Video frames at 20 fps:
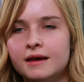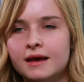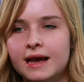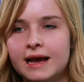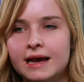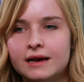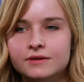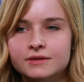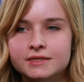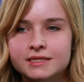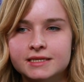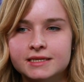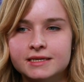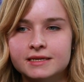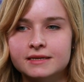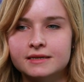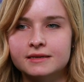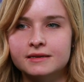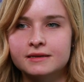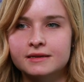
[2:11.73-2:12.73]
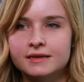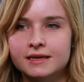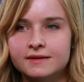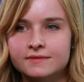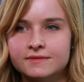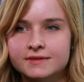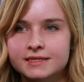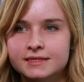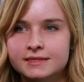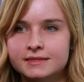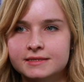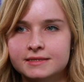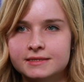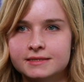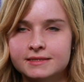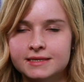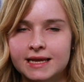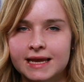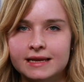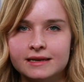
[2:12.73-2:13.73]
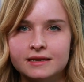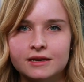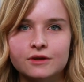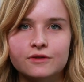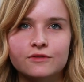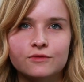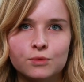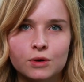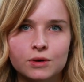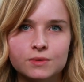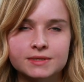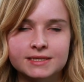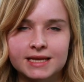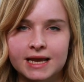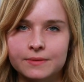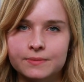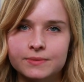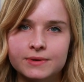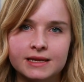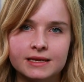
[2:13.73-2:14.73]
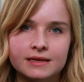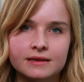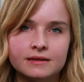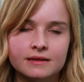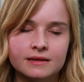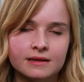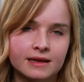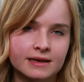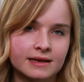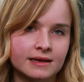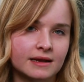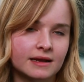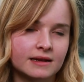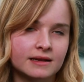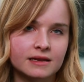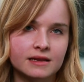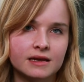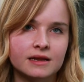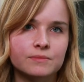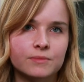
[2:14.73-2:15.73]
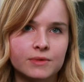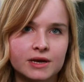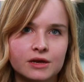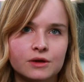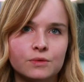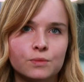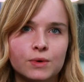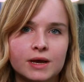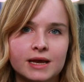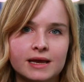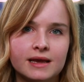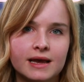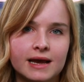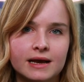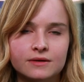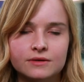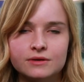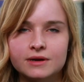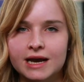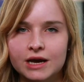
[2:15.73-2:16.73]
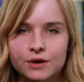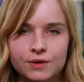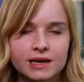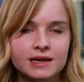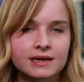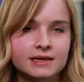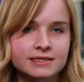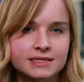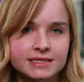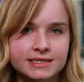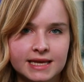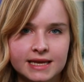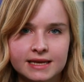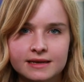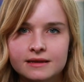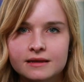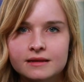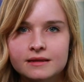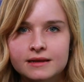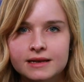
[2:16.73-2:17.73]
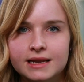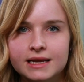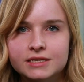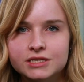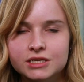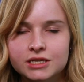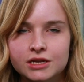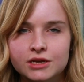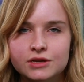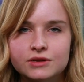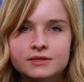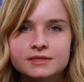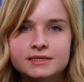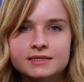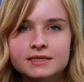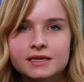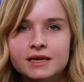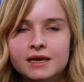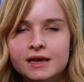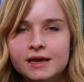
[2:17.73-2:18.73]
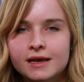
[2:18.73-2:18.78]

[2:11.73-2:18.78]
how to kind of take note of what was happening, and I kind of learnt my own way how I like to take lecture notes.